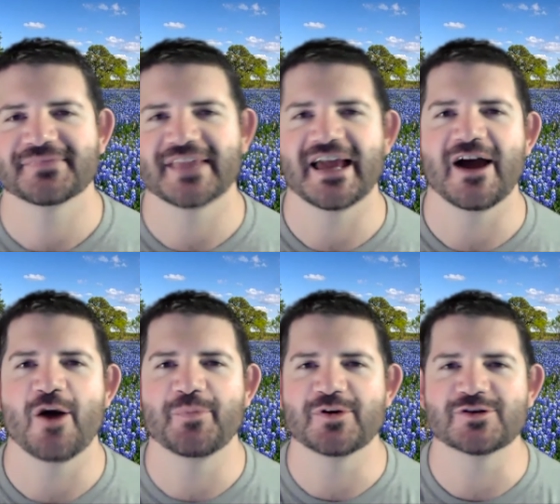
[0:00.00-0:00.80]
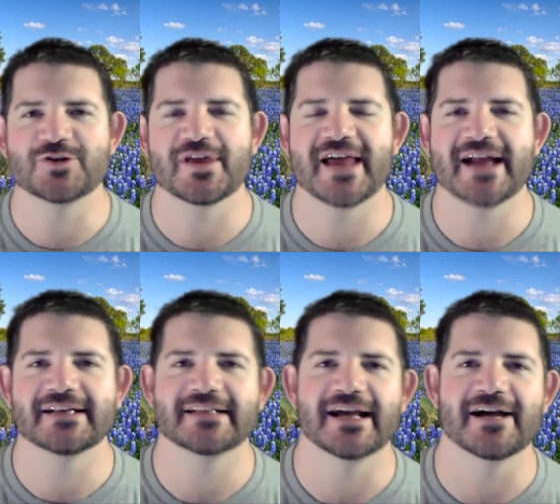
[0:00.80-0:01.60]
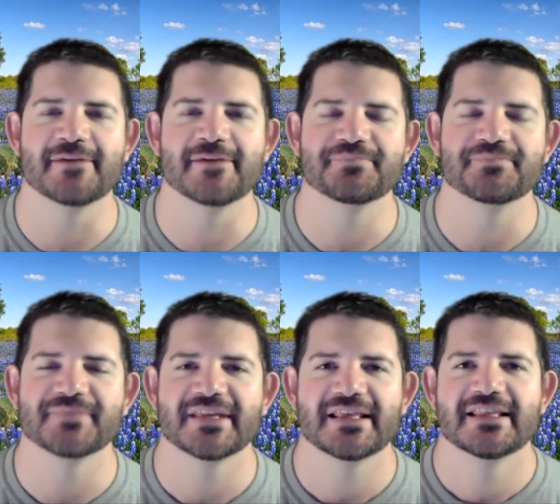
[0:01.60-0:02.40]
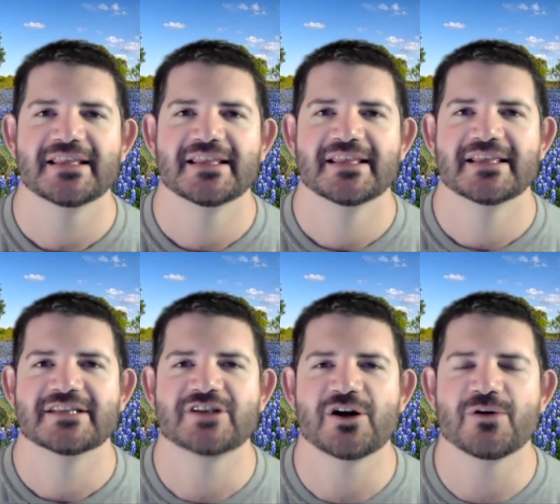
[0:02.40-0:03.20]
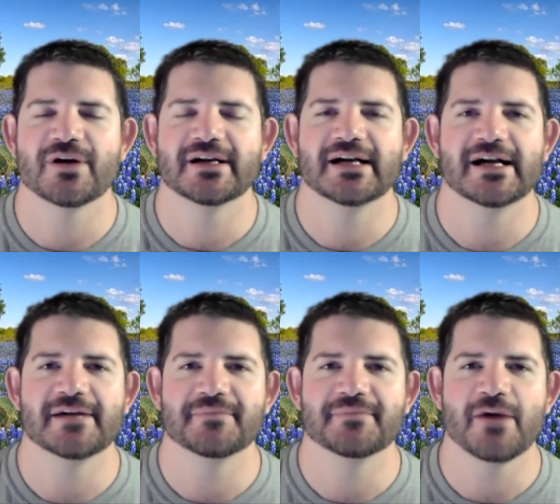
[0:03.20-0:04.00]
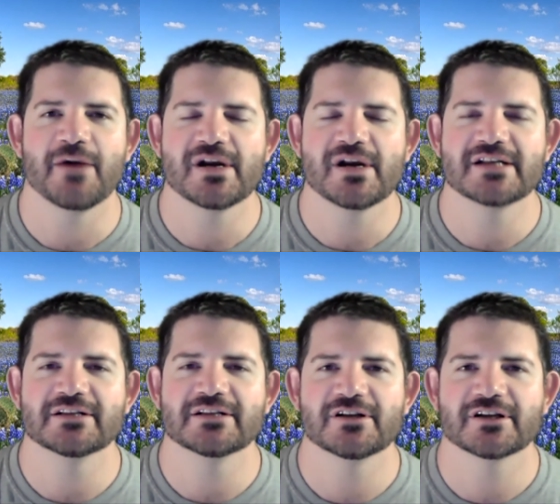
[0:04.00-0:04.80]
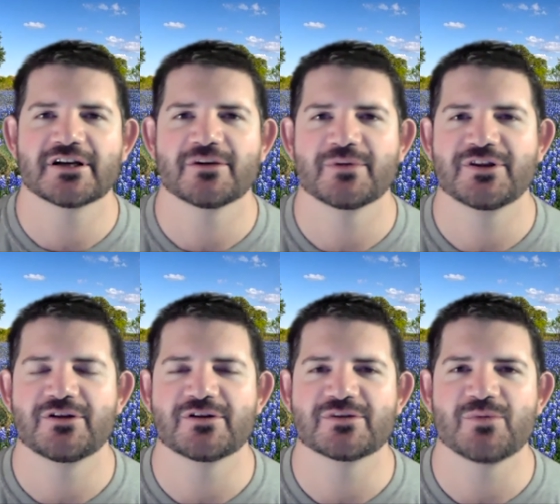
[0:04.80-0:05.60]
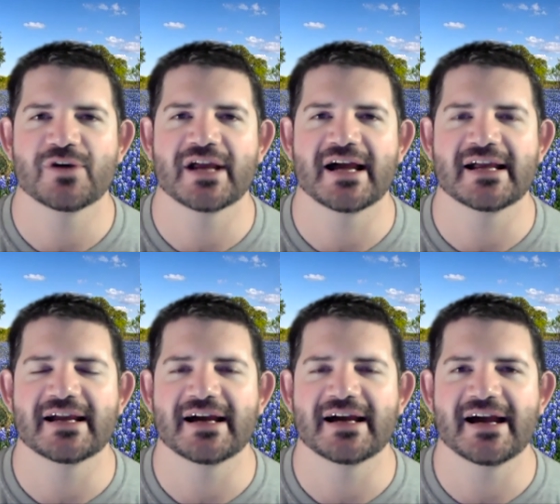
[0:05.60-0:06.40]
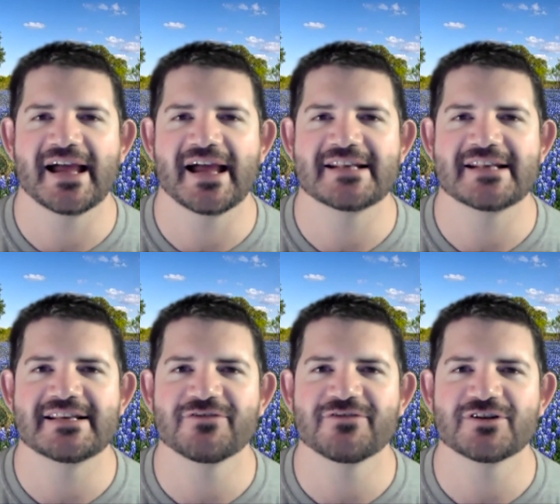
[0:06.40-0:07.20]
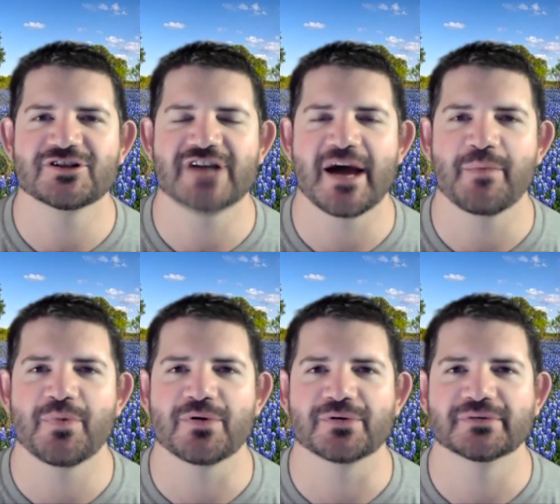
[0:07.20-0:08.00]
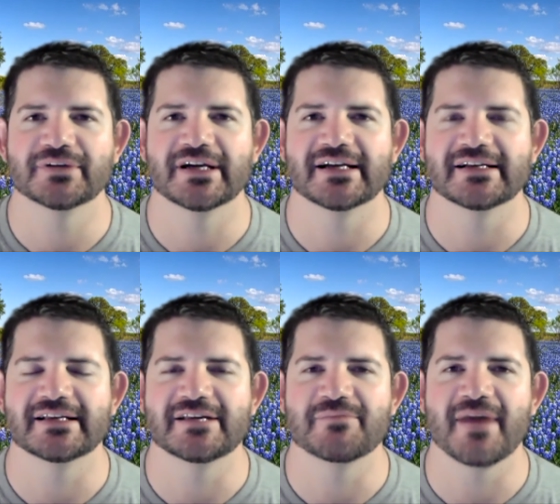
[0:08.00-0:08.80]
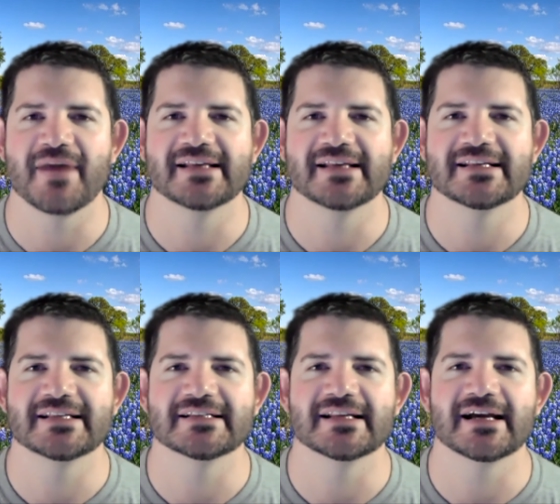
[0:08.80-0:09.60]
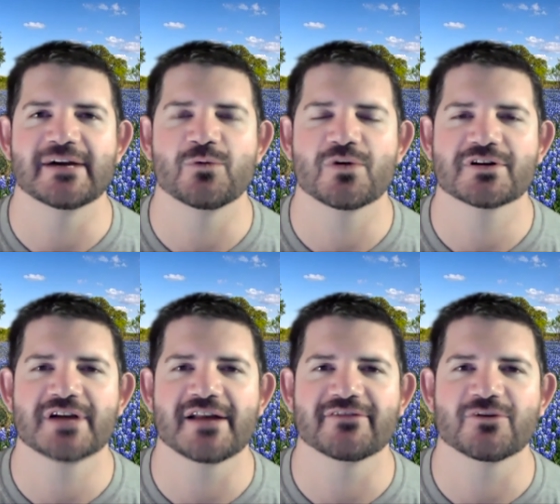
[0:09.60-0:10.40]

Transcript: I hope you enjoy that. Um, so um, I wanted to look with you this morning. I I had a different chapel uh, in mind, and I worked on it for